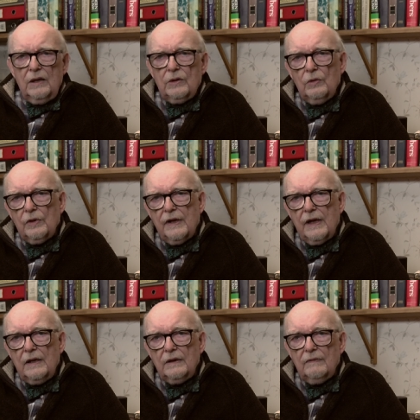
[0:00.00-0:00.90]
Towards
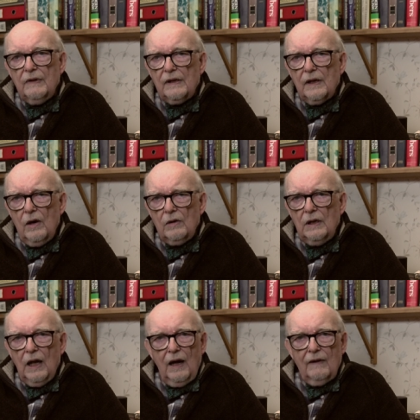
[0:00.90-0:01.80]
the end of his long
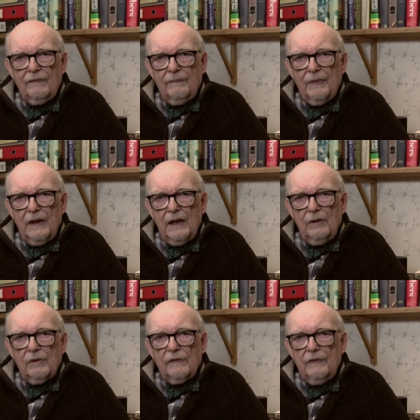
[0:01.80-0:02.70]
life,
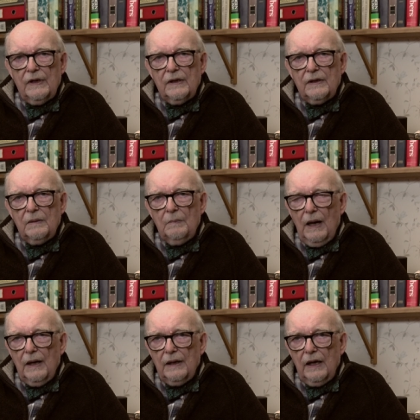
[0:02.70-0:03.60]
he was visited
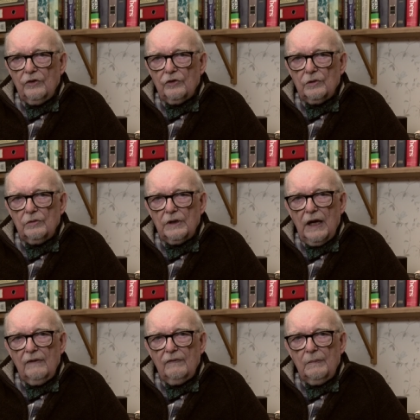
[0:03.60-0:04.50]
by an angel who
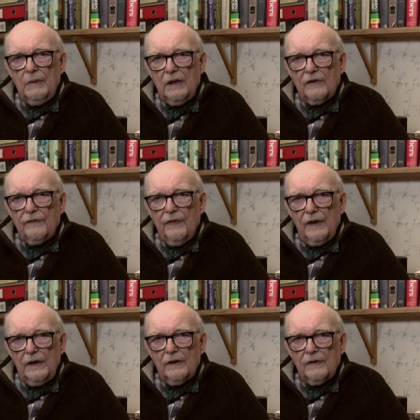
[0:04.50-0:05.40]
gave him
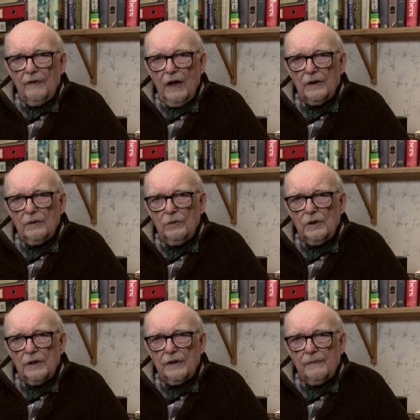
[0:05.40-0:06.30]
these final
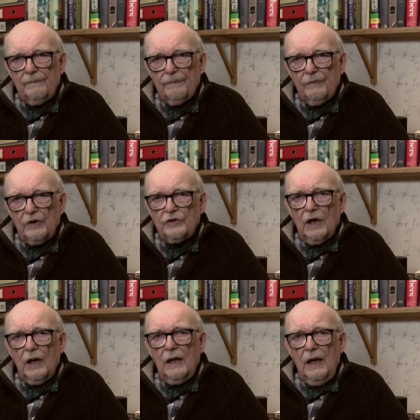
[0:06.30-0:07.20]
words, which
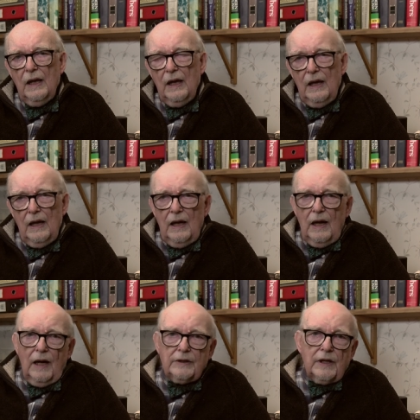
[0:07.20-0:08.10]
are,
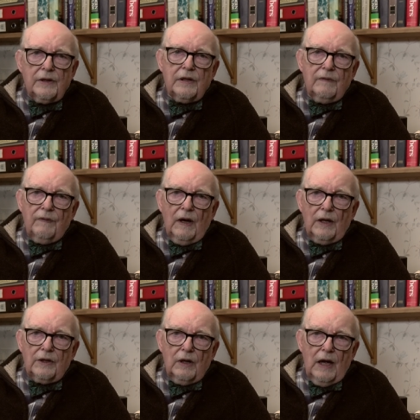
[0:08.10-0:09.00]
"I
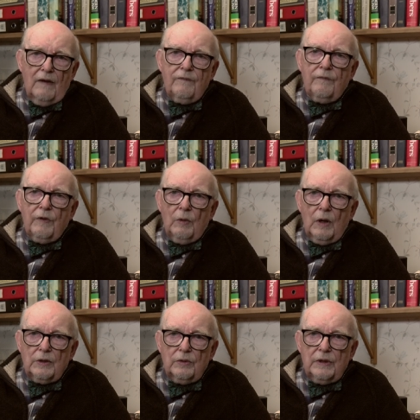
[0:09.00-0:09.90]
testify to
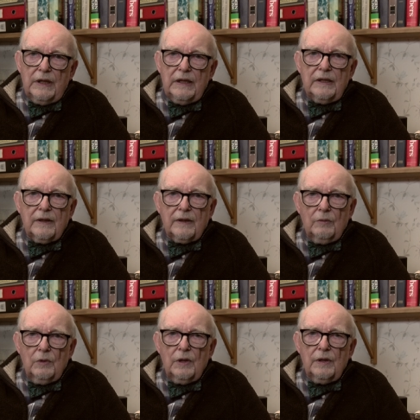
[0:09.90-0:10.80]
everyone who hears the
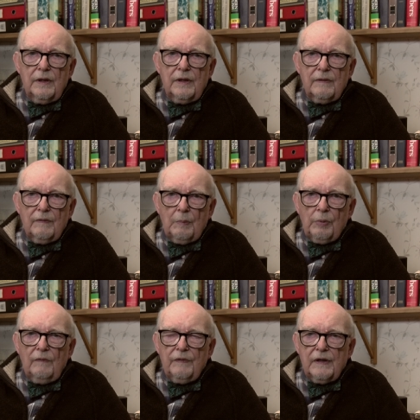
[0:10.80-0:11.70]
words of the
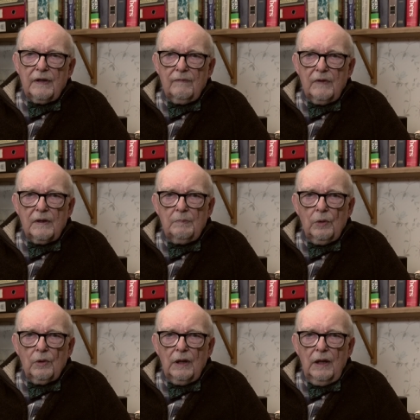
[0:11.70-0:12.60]
prophecy of this book.